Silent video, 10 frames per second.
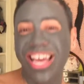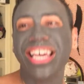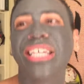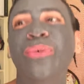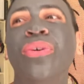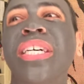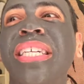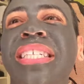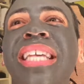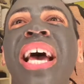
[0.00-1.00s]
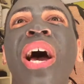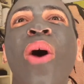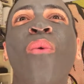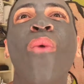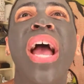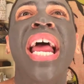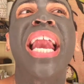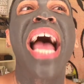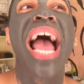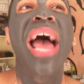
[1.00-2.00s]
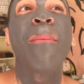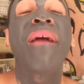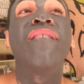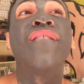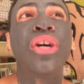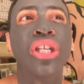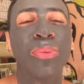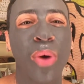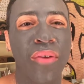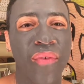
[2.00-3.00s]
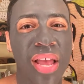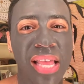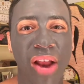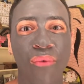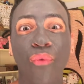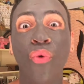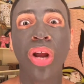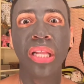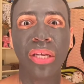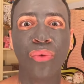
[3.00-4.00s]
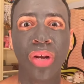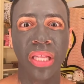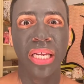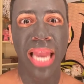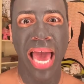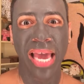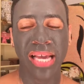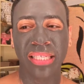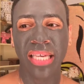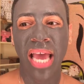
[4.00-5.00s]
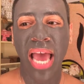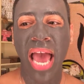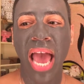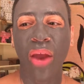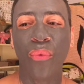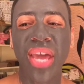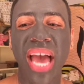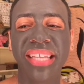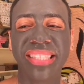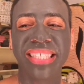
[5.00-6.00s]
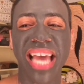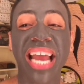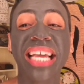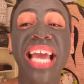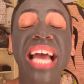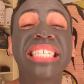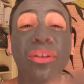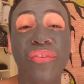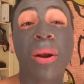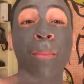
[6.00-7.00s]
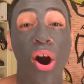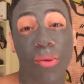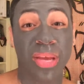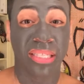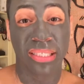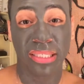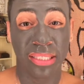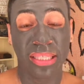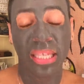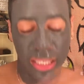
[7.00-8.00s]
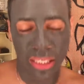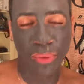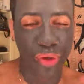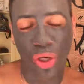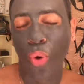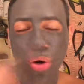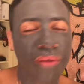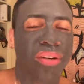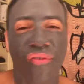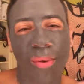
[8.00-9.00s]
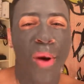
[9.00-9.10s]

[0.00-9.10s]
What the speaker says: it was when I had my first boyfriend that I really, really liked. And he had different apartments. He was the owner of different